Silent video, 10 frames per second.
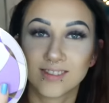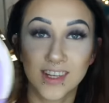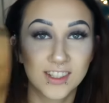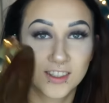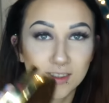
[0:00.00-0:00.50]

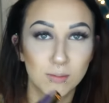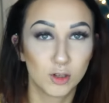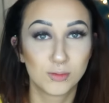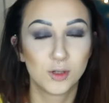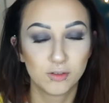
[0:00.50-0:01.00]
It's the
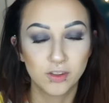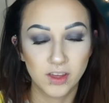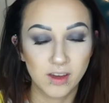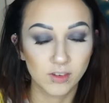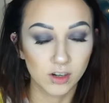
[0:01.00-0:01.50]
most beautiful
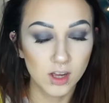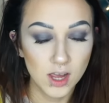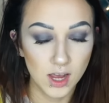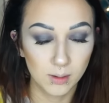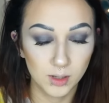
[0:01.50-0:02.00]
thing ever.
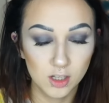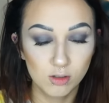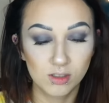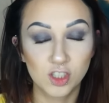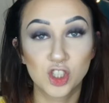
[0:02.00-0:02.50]
I'm gonna
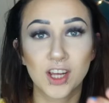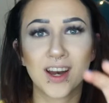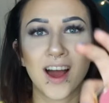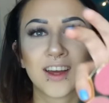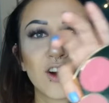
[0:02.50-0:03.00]
use this
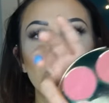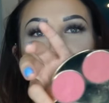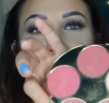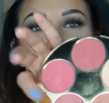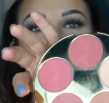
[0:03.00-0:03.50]
shade
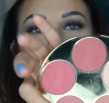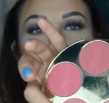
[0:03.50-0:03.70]
Icon.